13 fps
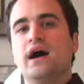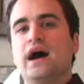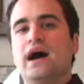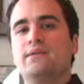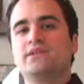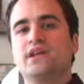
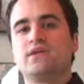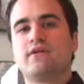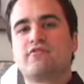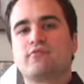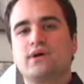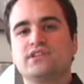I'm Danny
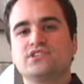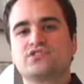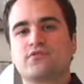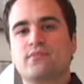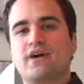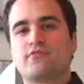
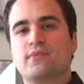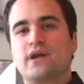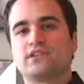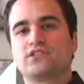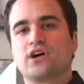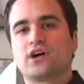Mavromatis from
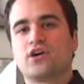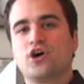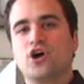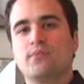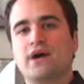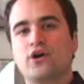
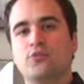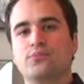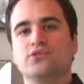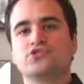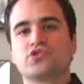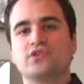Mavromatis.com. I
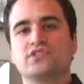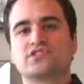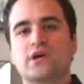hope you enjoyed this